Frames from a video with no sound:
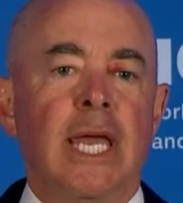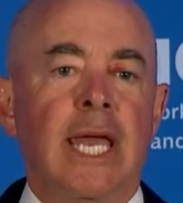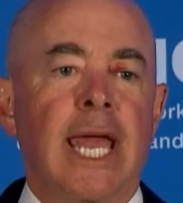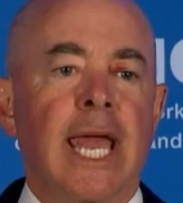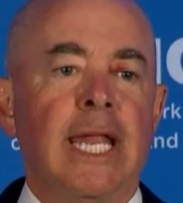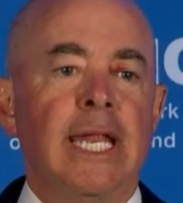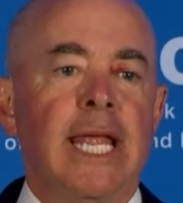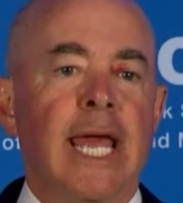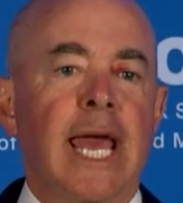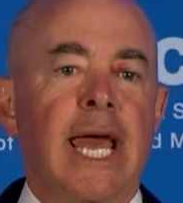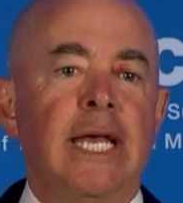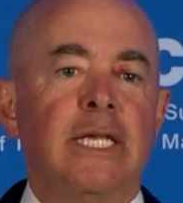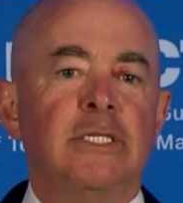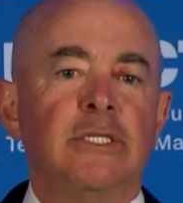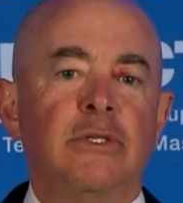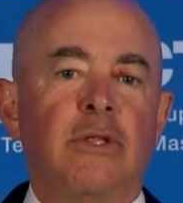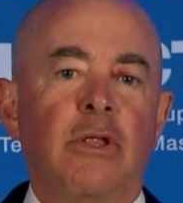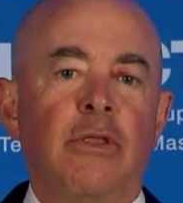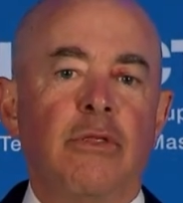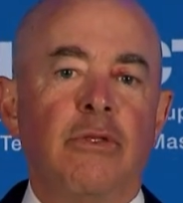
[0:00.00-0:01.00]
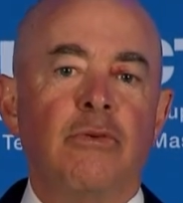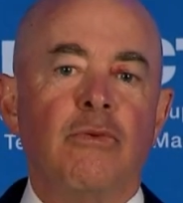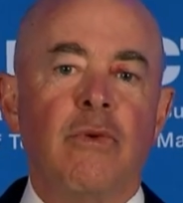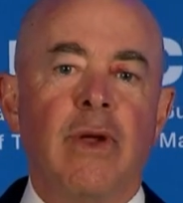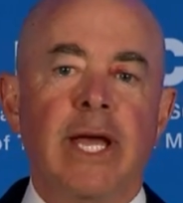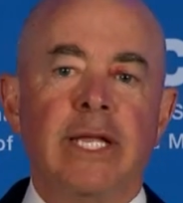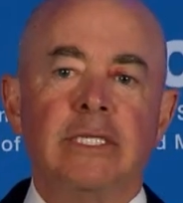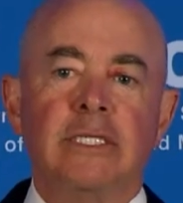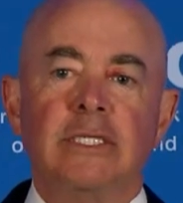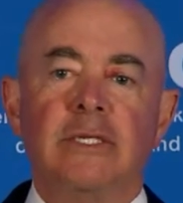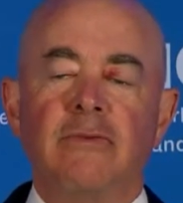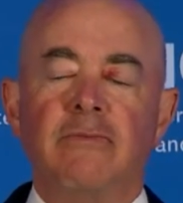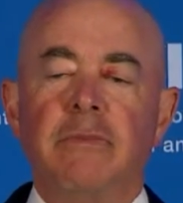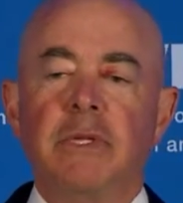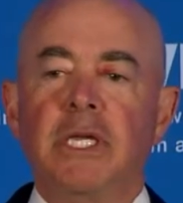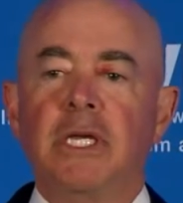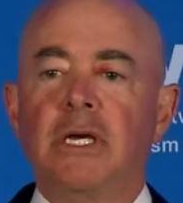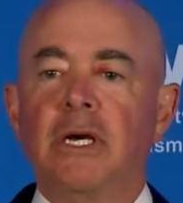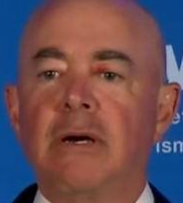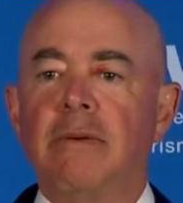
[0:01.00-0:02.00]
And as the threats have
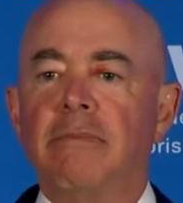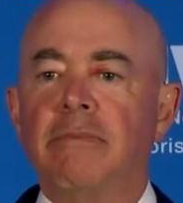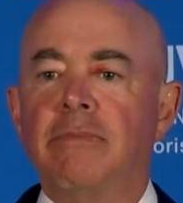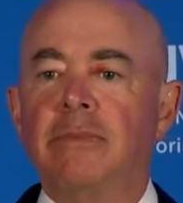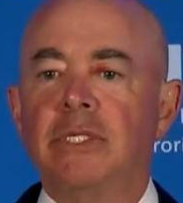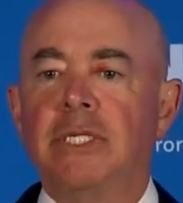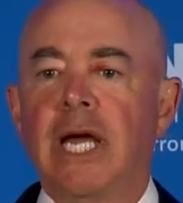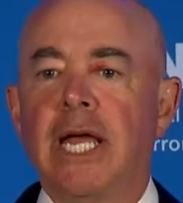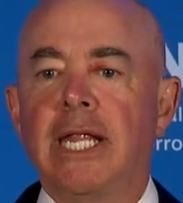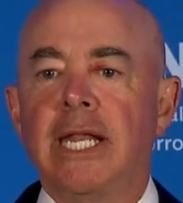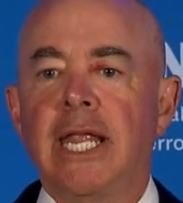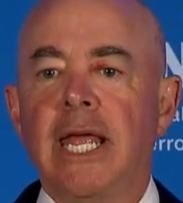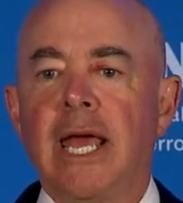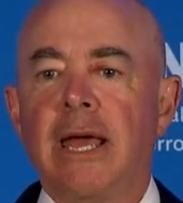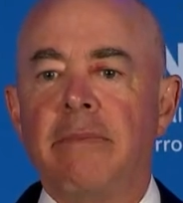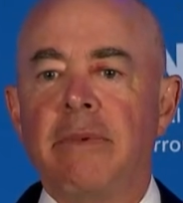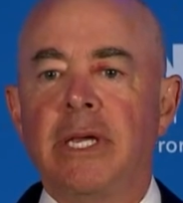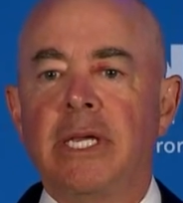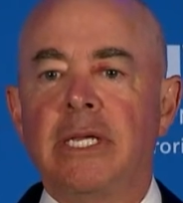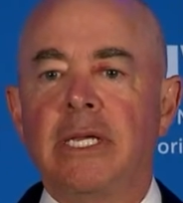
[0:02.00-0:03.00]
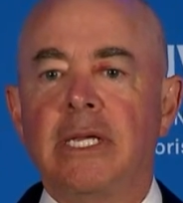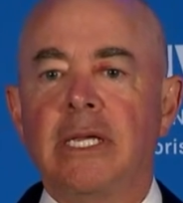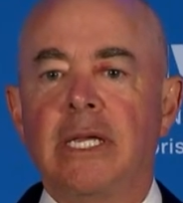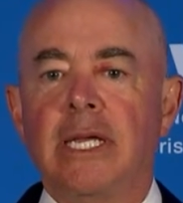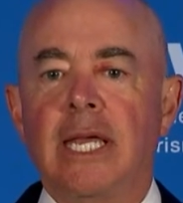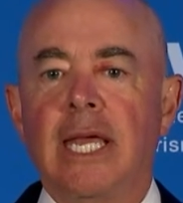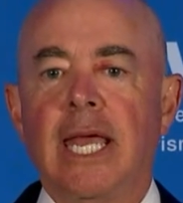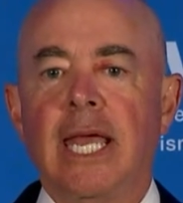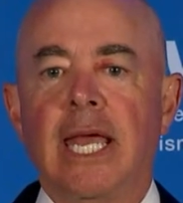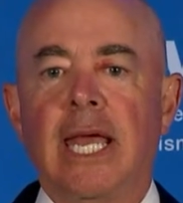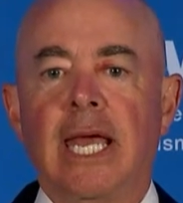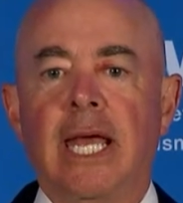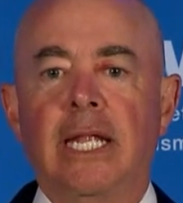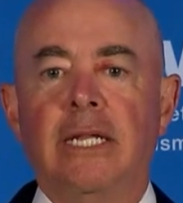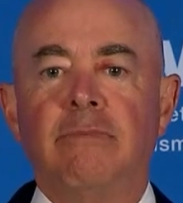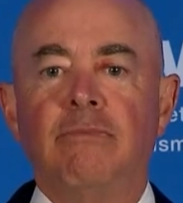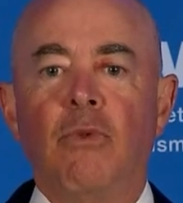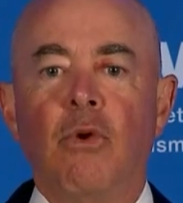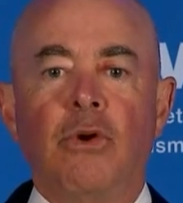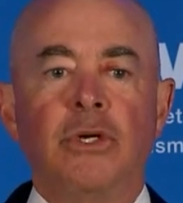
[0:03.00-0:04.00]
become dynamic
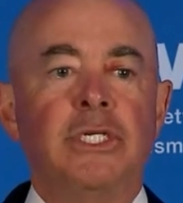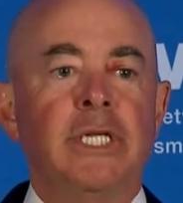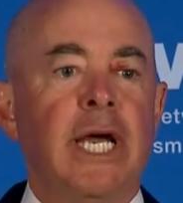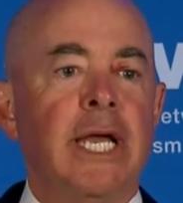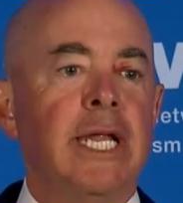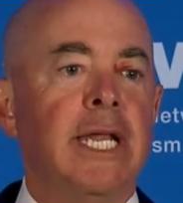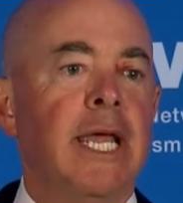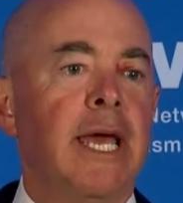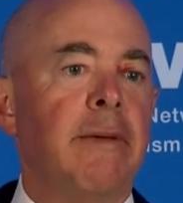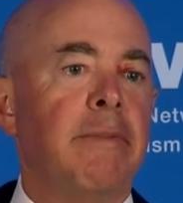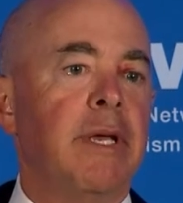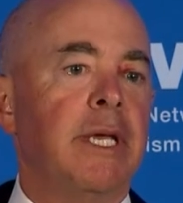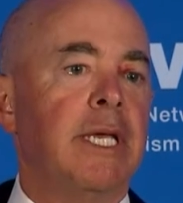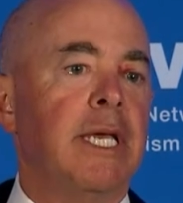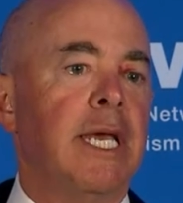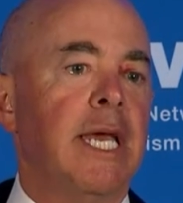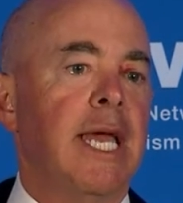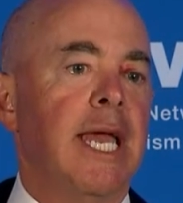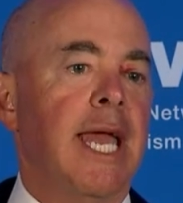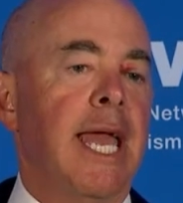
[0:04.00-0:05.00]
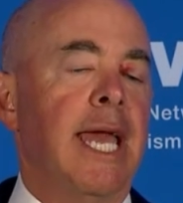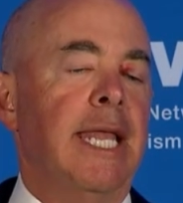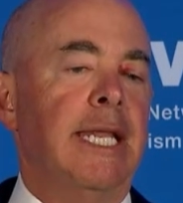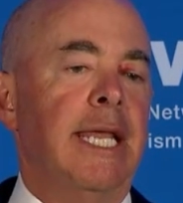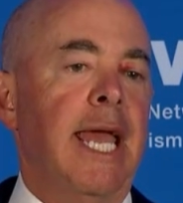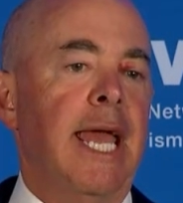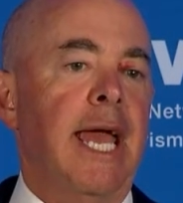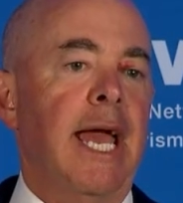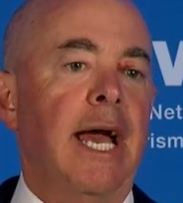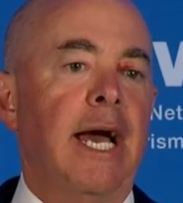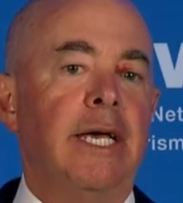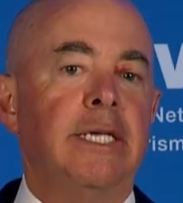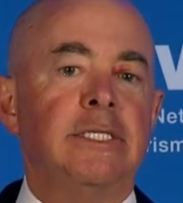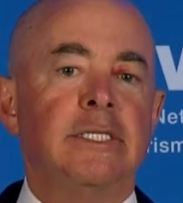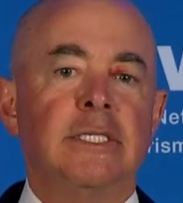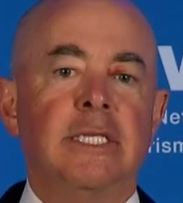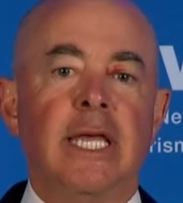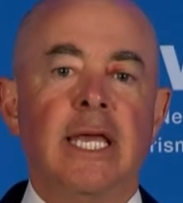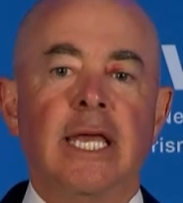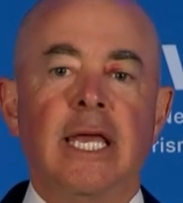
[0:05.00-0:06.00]
and more dynamic, and
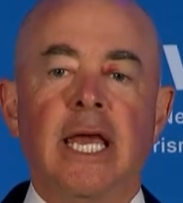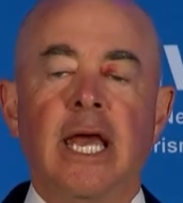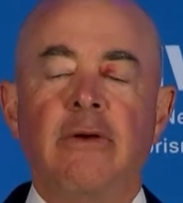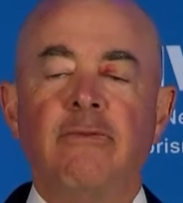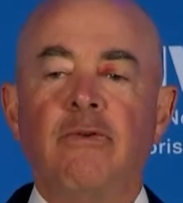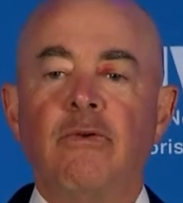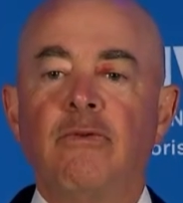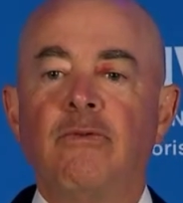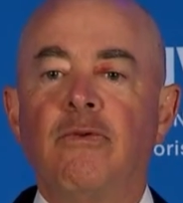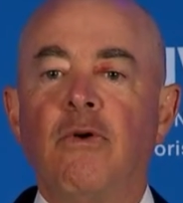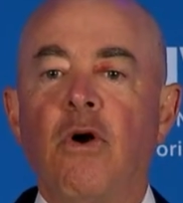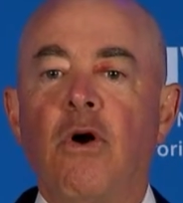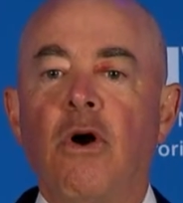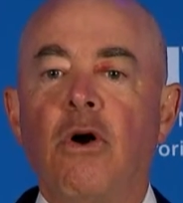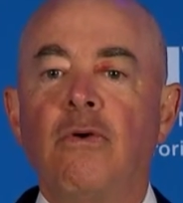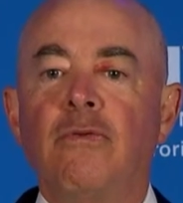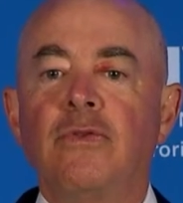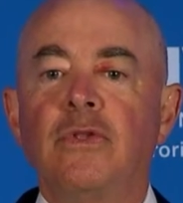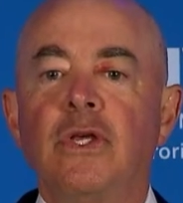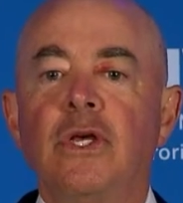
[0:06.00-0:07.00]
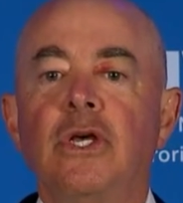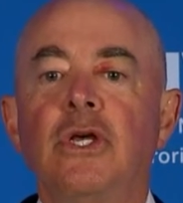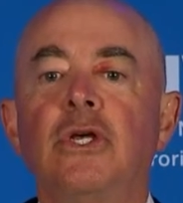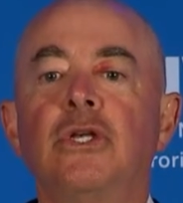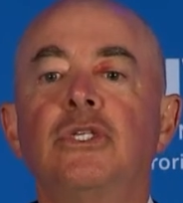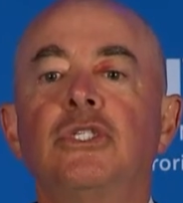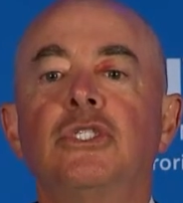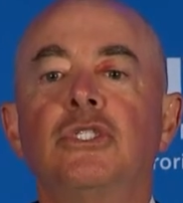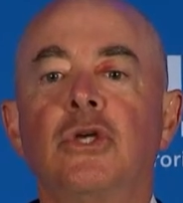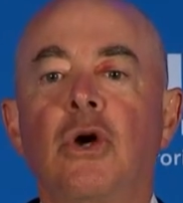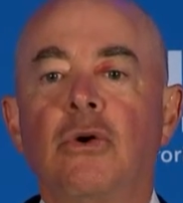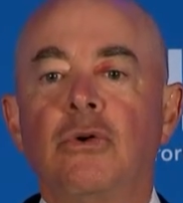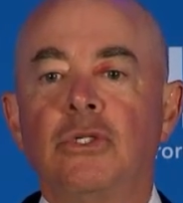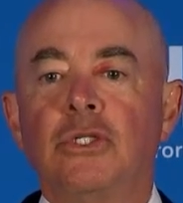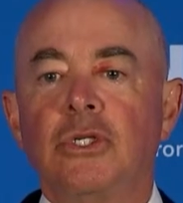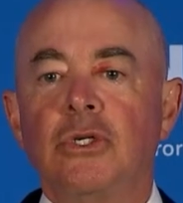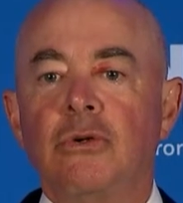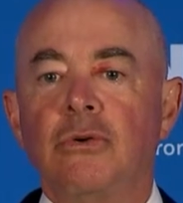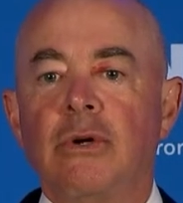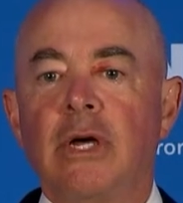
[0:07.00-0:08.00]
as they have evolved, so
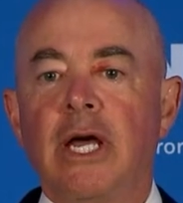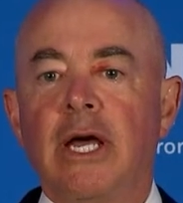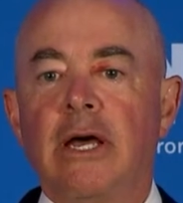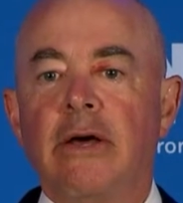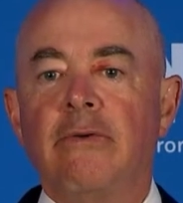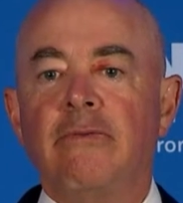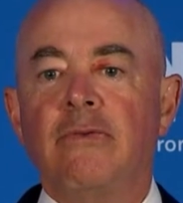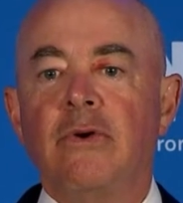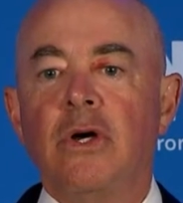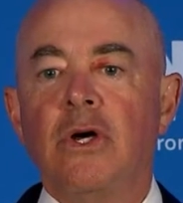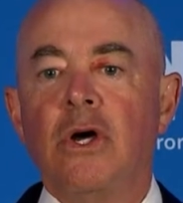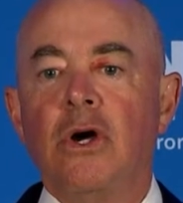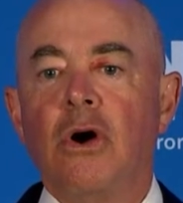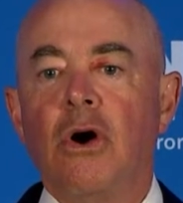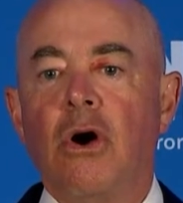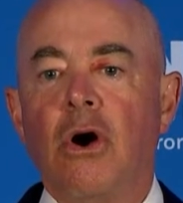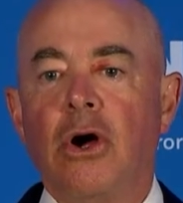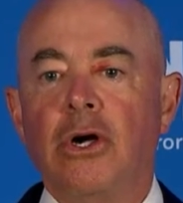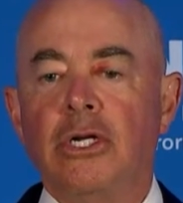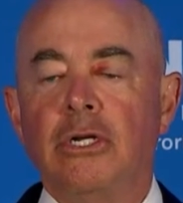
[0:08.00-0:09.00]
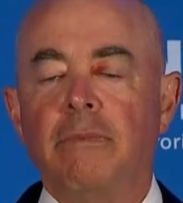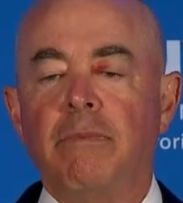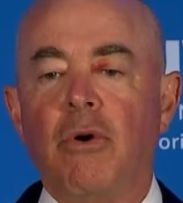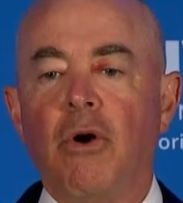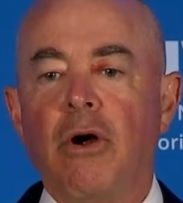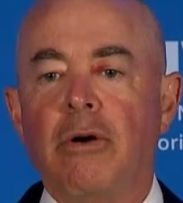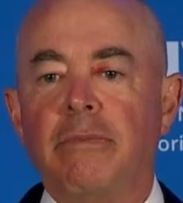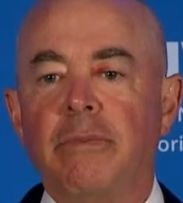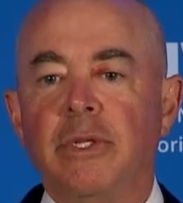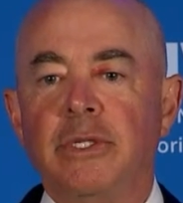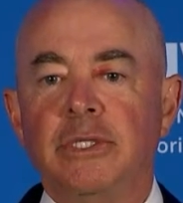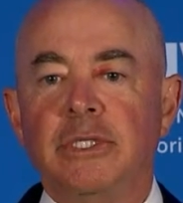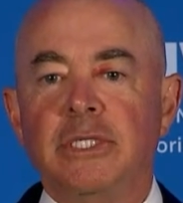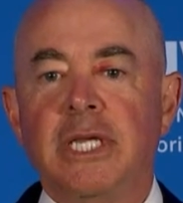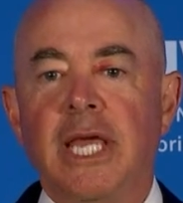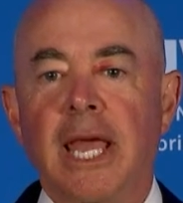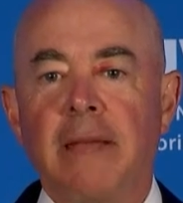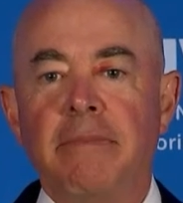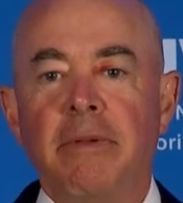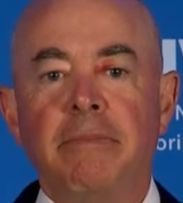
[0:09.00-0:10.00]
too have our department's
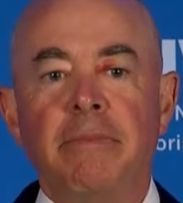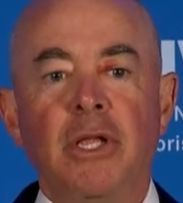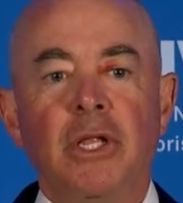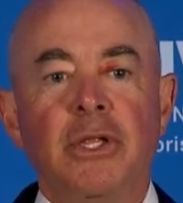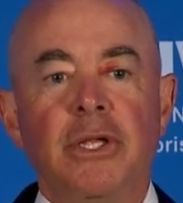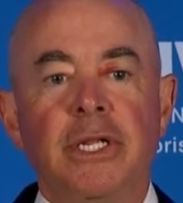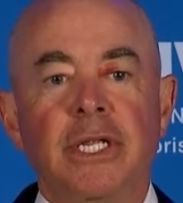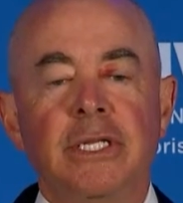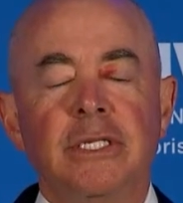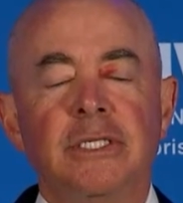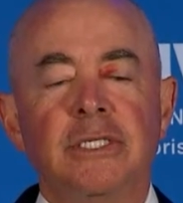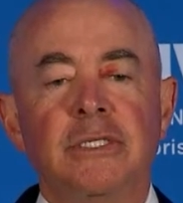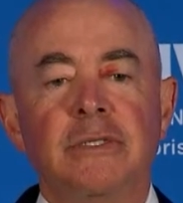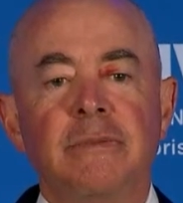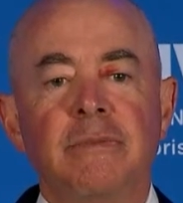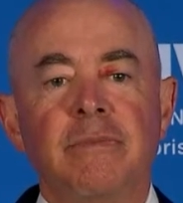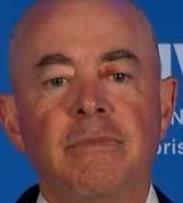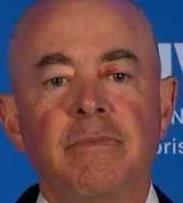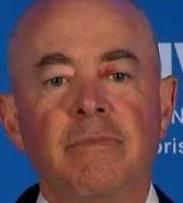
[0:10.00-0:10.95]
capabilities.